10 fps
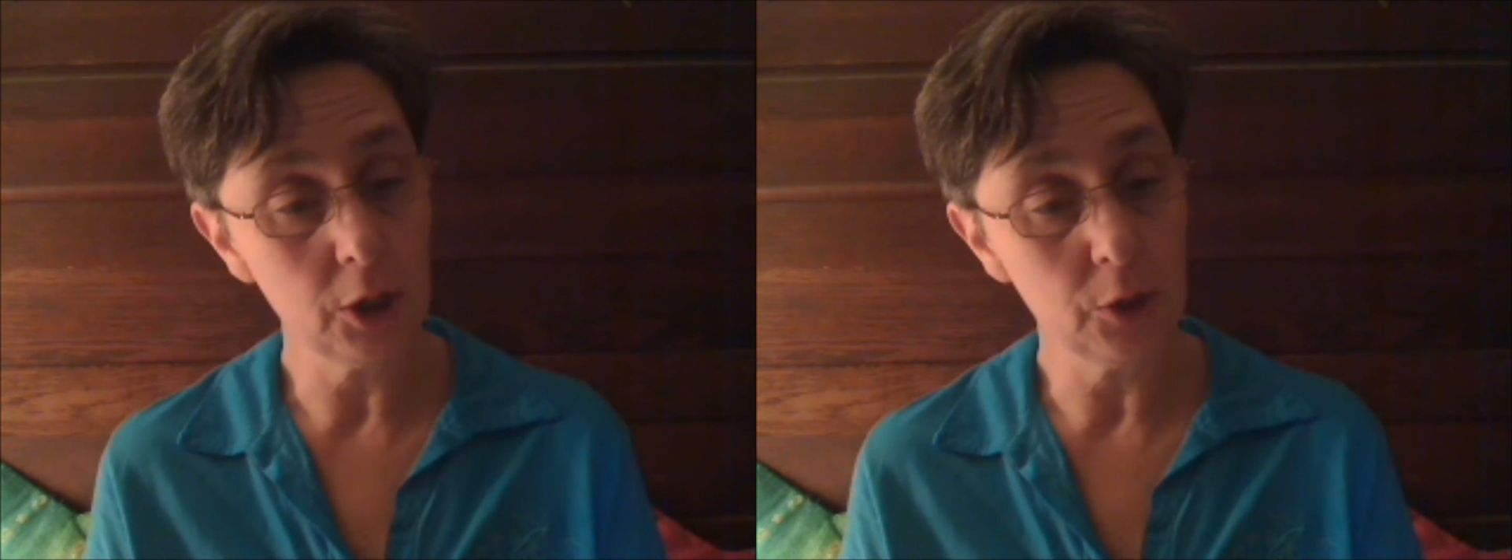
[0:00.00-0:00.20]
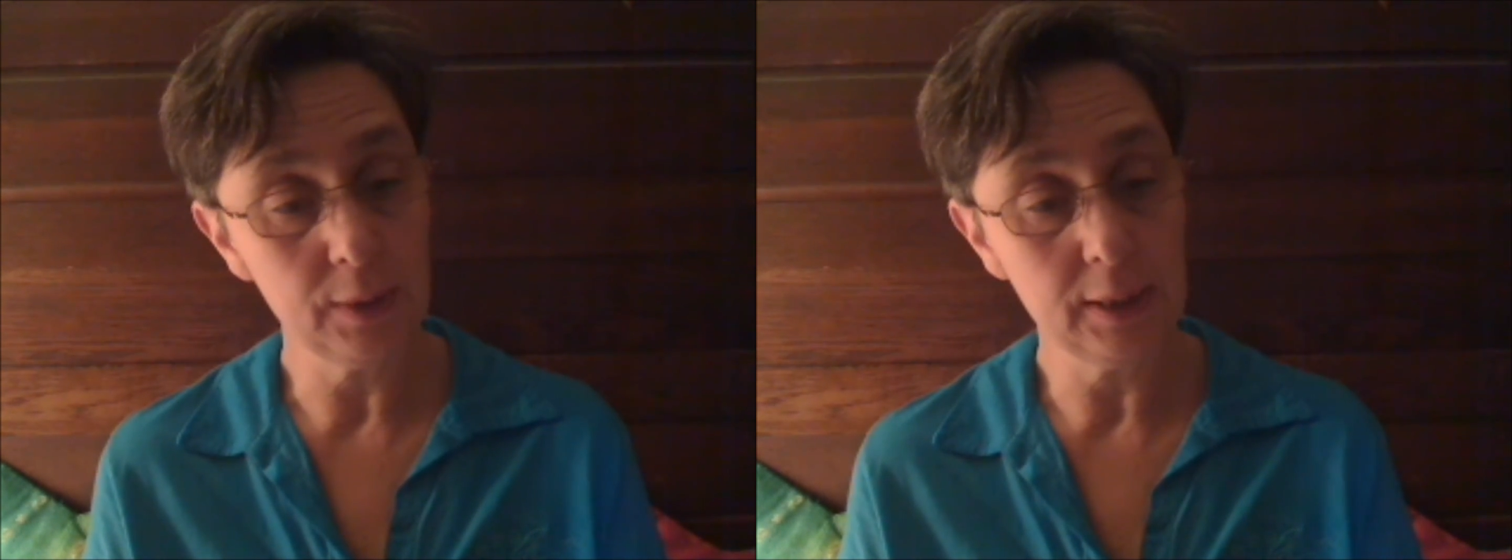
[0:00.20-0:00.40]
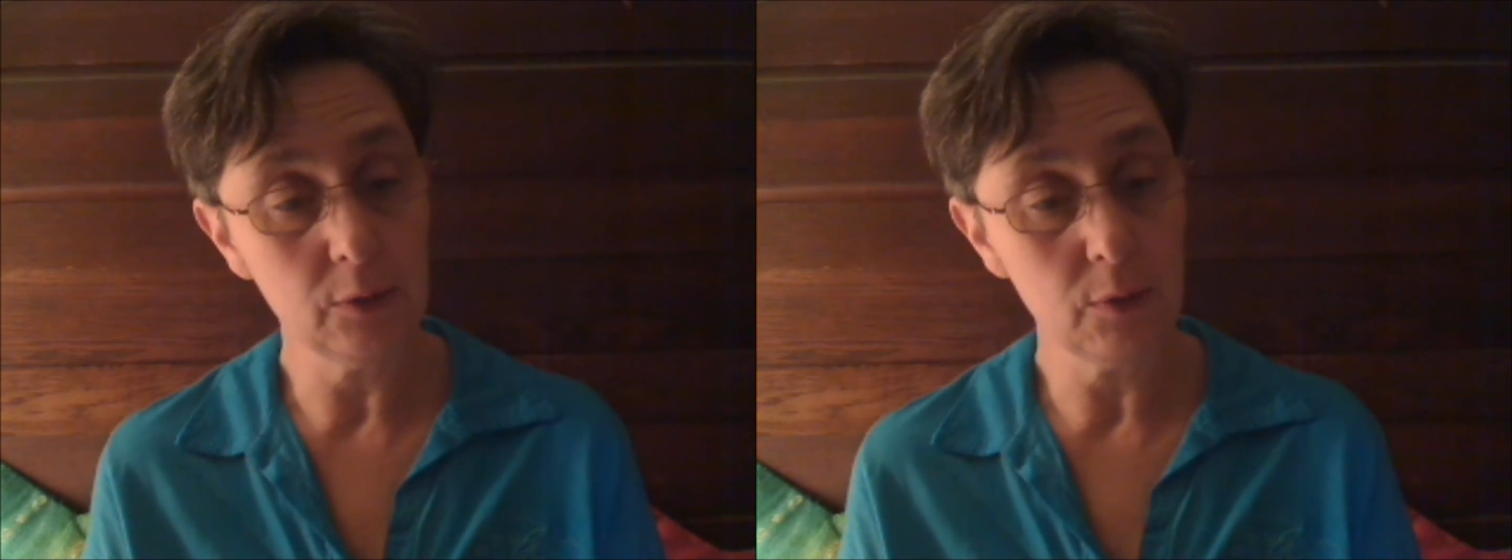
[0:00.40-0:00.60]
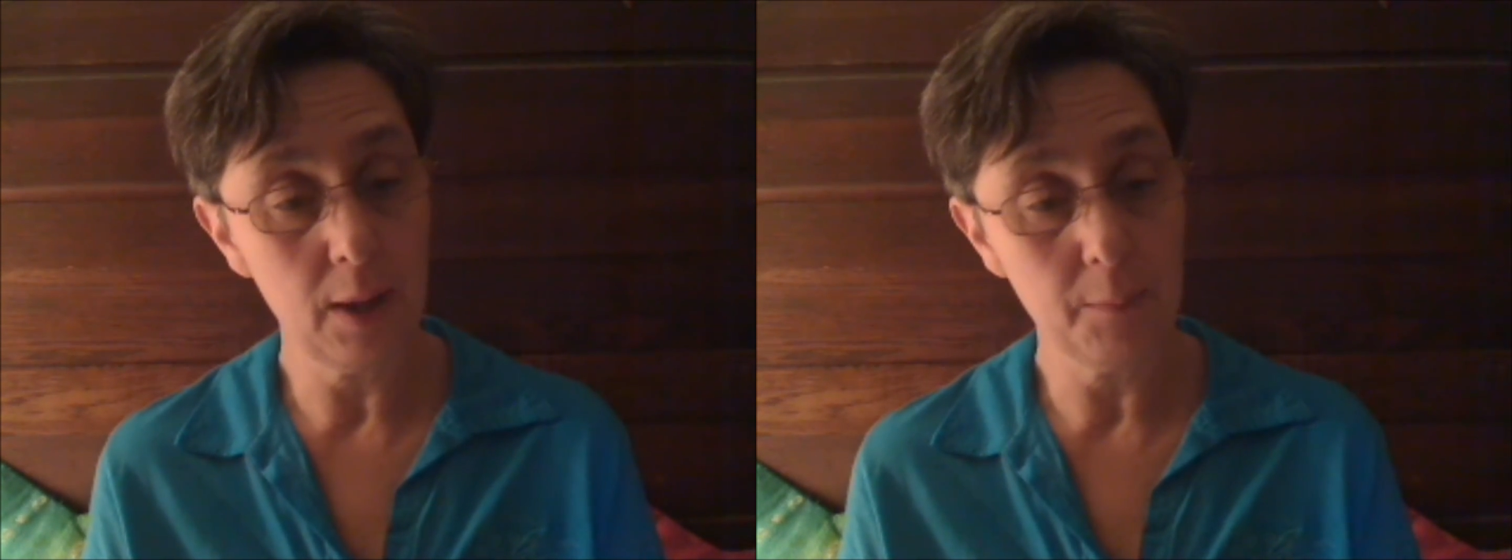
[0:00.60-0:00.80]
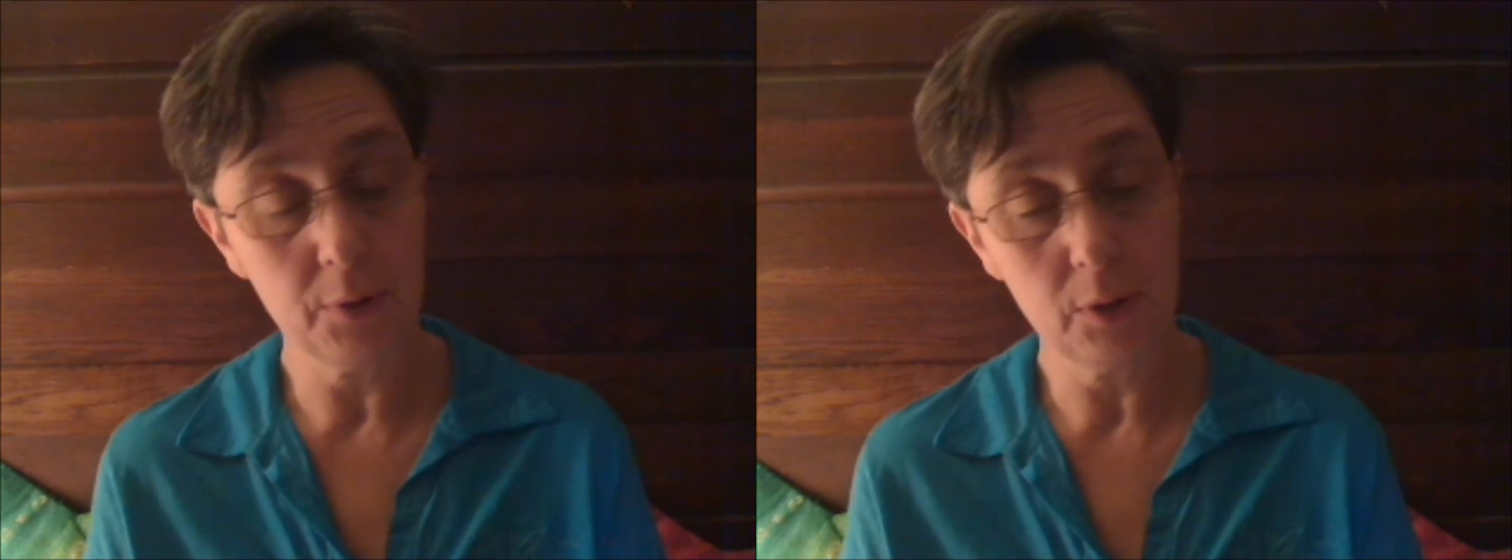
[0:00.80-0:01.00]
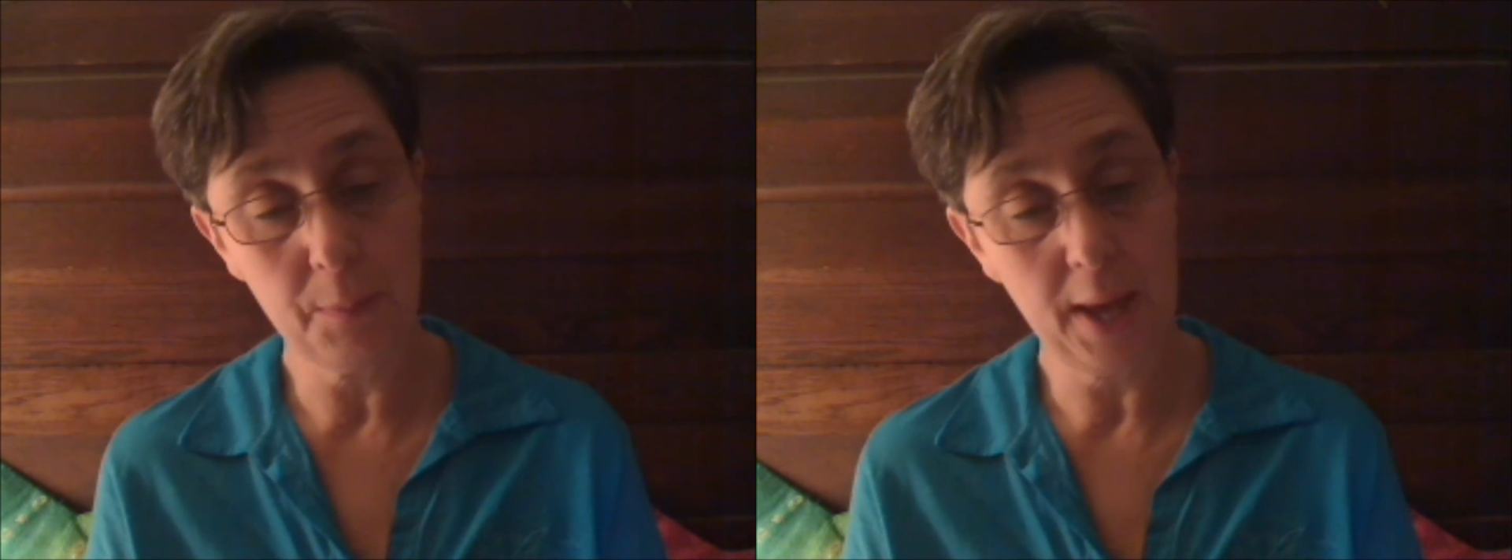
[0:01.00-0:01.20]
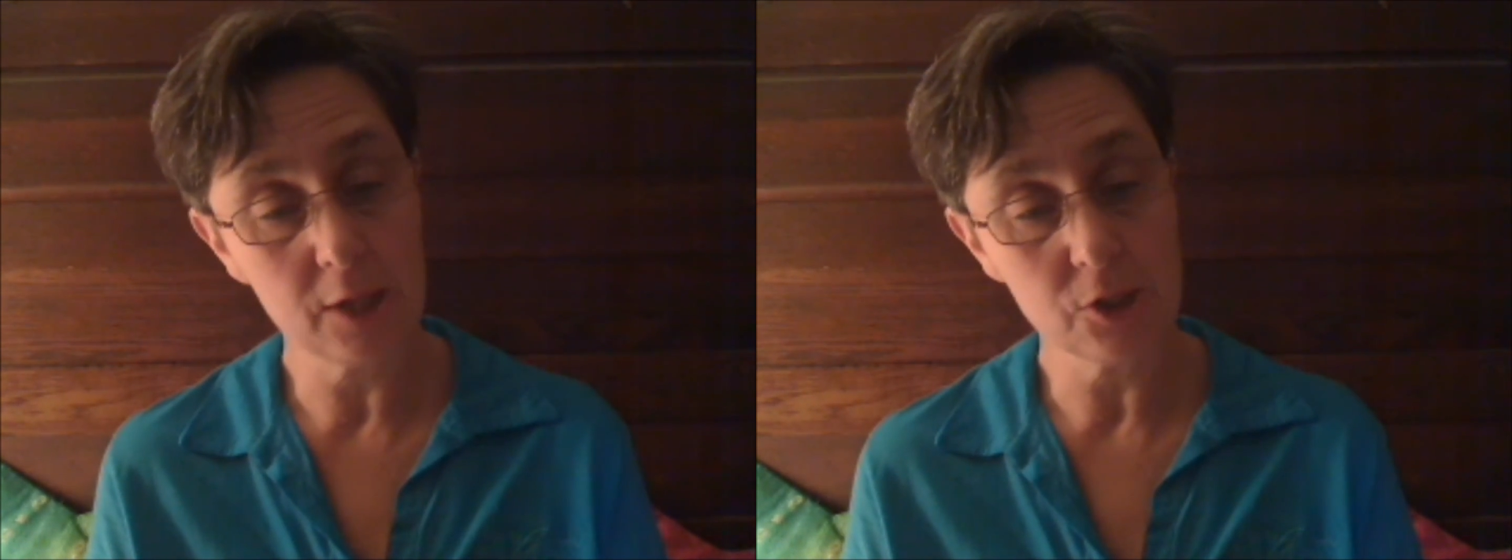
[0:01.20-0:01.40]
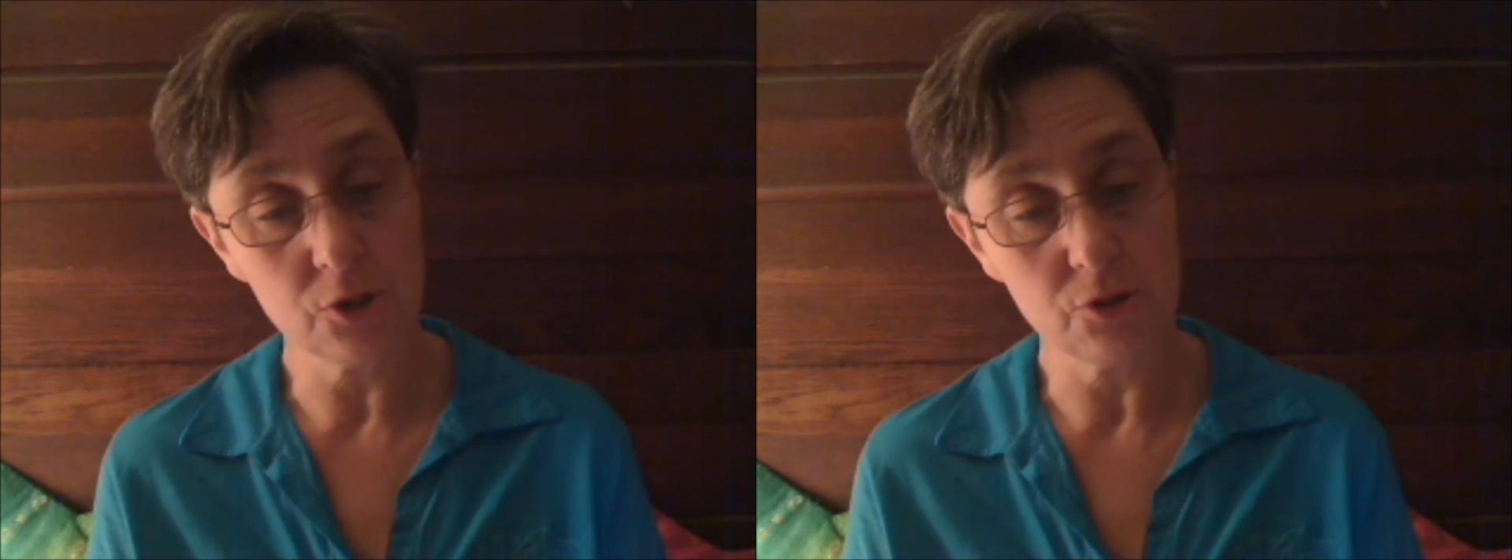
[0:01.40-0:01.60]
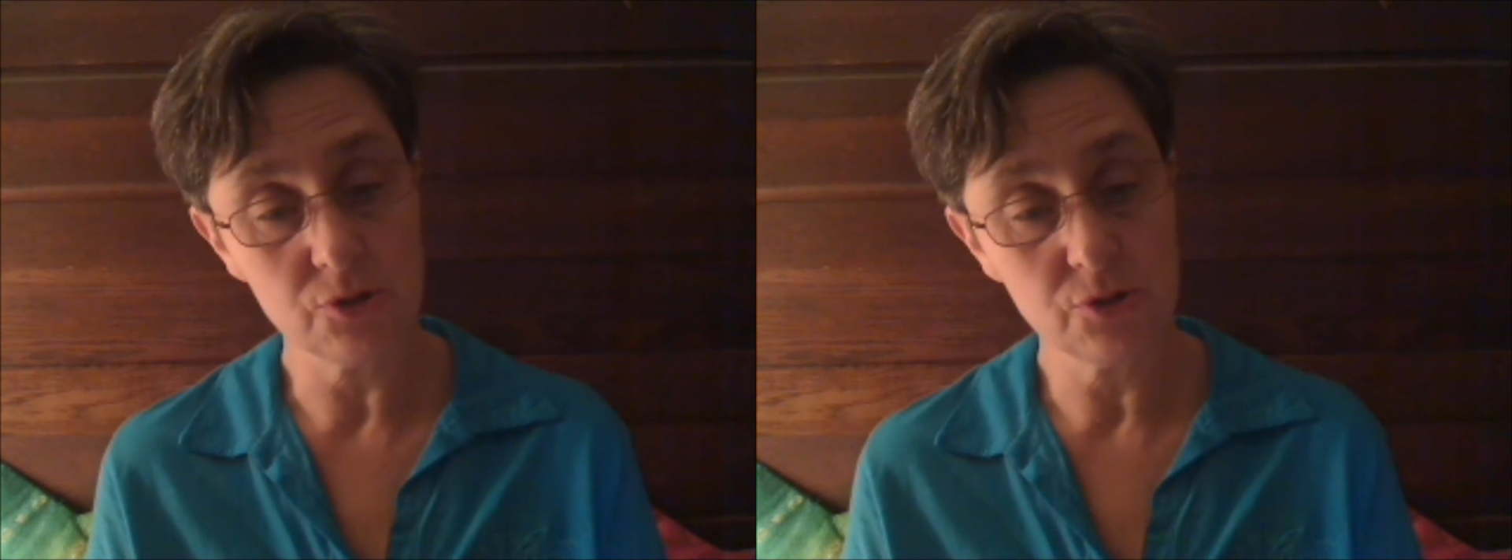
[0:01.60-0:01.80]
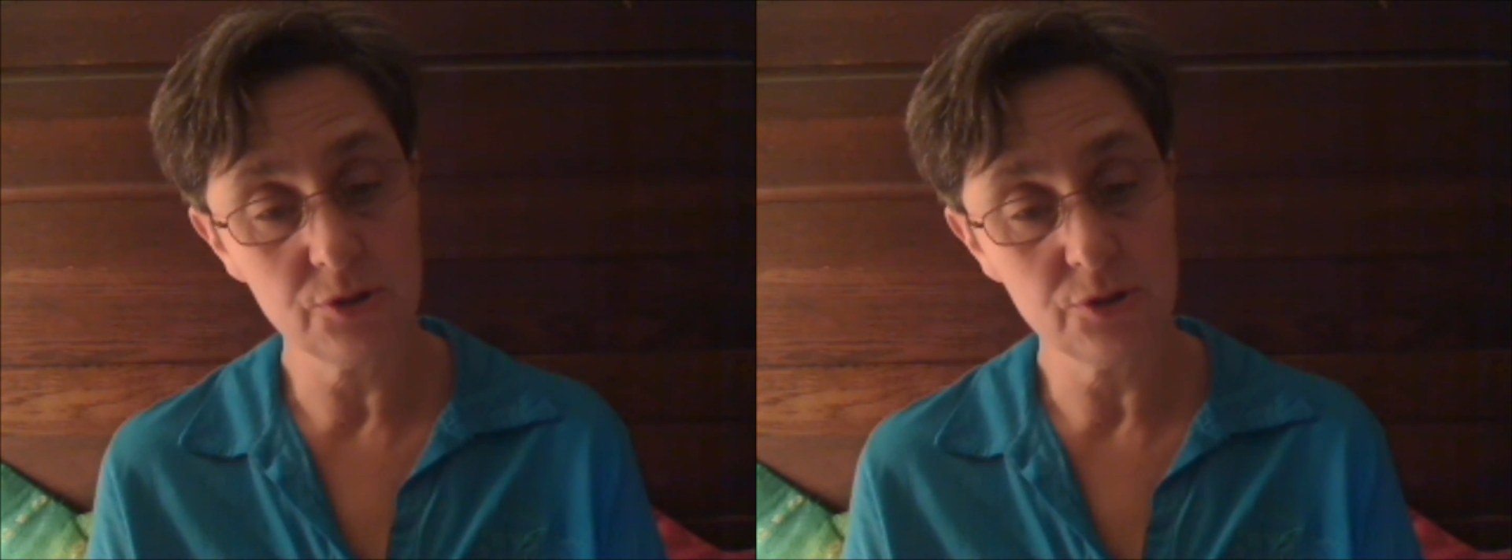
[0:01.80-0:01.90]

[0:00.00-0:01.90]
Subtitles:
green cranberry patches.